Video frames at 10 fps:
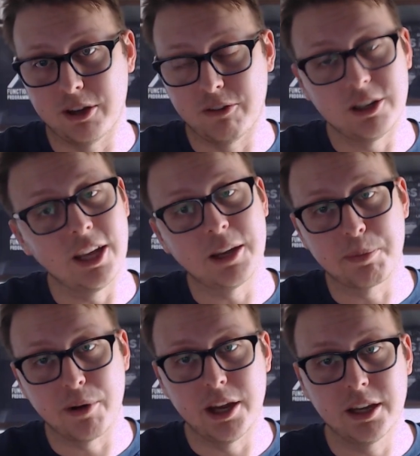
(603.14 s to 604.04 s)
it, take a
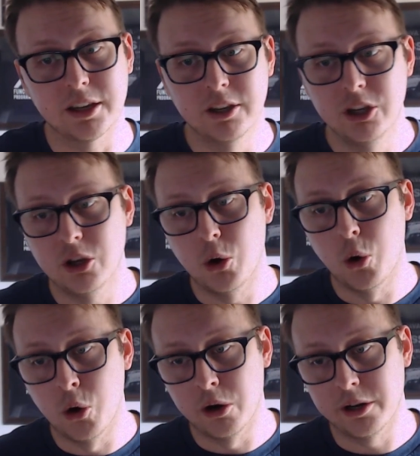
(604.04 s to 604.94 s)
break,
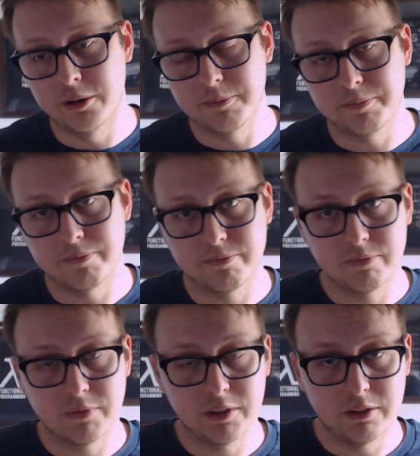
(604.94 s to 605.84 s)
or
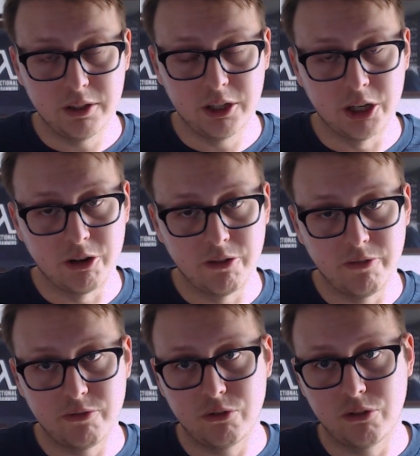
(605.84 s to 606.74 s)
you know
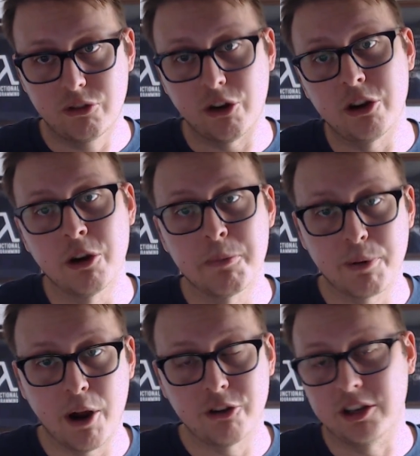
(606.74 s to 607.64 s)
start your own
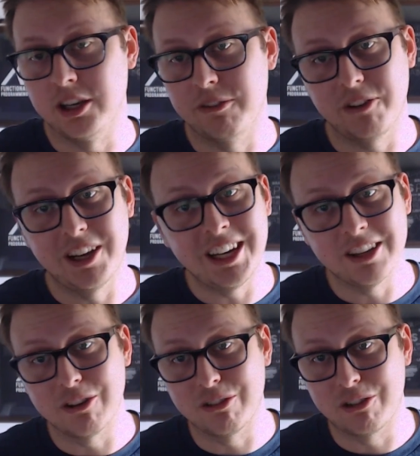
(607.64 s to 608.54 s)
project. And if any
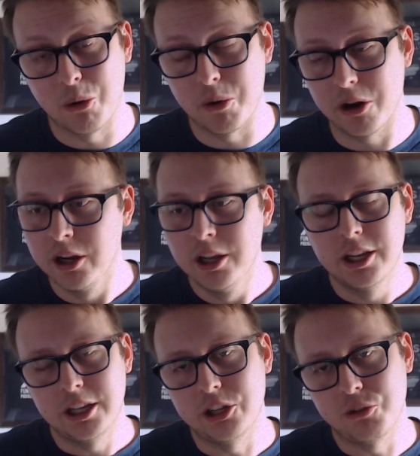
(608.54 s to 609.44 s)
of those don't work,
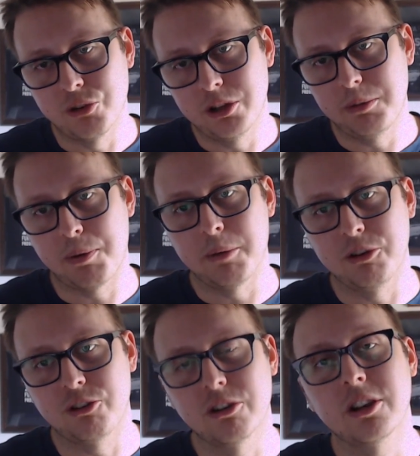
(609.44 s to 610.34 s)
you really
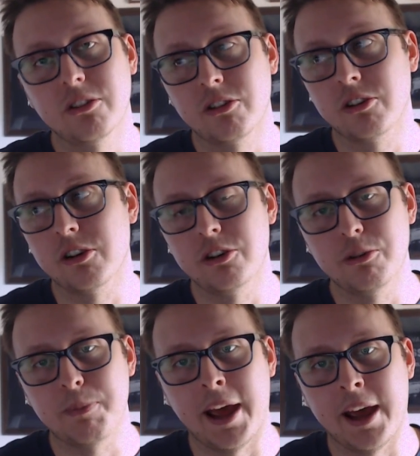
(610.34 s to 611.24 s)
probably should consider a
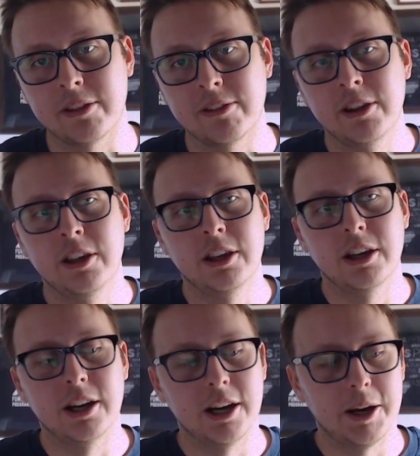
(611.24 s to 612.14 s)
new path
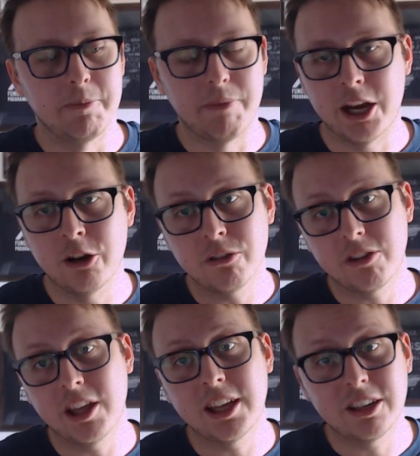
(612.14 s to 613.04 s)
um, I don't
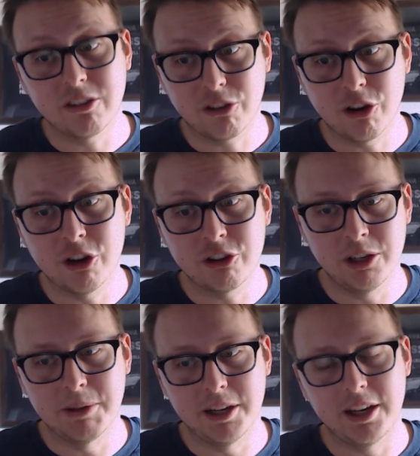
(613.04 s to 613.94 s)
say that to discourage
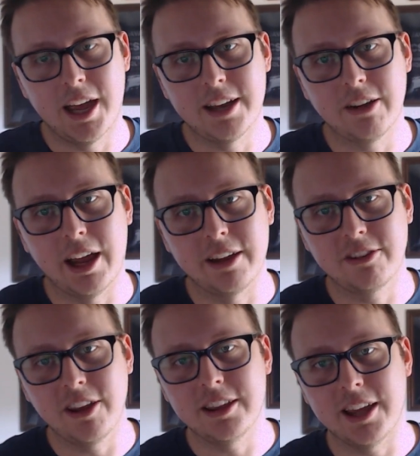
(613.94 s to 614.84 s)
anybody. I, I
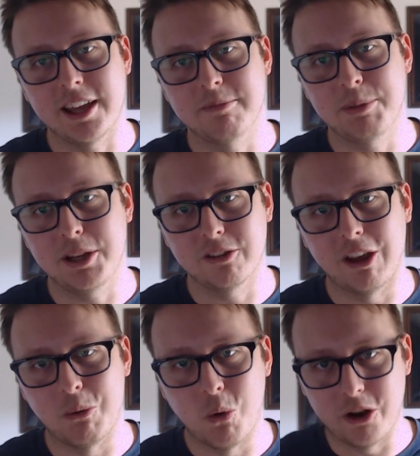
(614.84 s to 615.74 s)
say that because
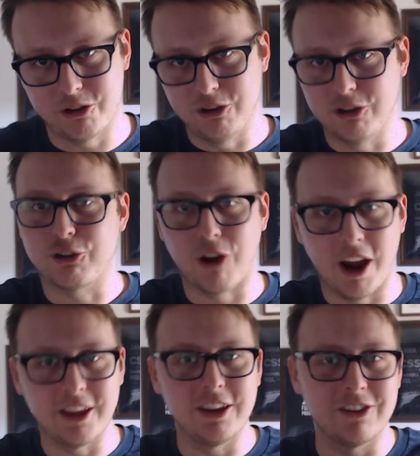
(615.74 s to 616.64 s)
I want you to
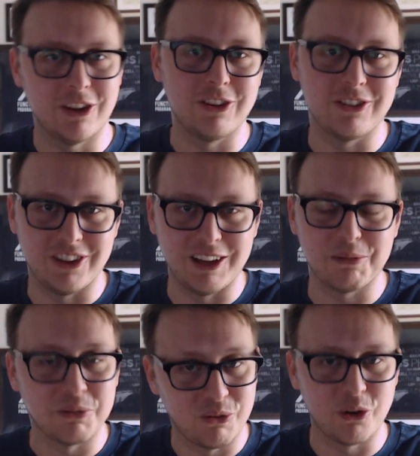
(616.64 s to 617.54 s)
try these other things
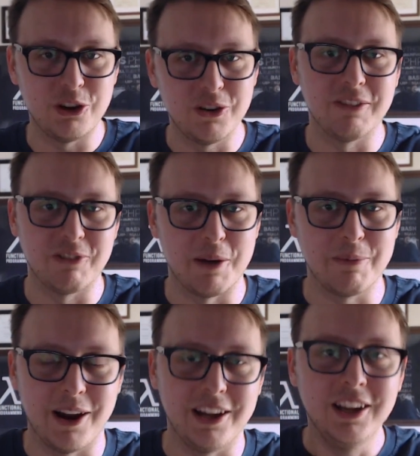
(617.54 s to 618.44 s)
before you give up,
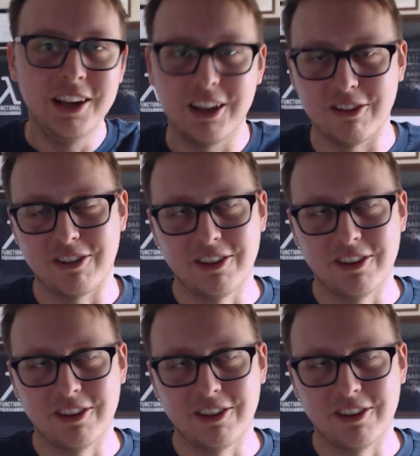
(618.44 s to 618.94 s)
right? Because